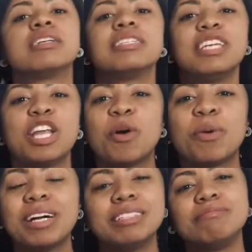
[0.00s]
You know
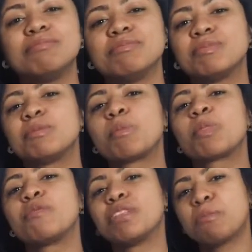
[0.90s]
what,
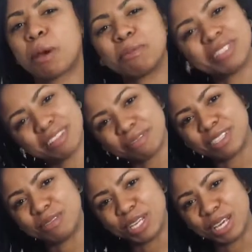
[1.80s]
for the purposes of
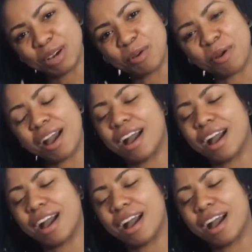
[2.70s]
this video,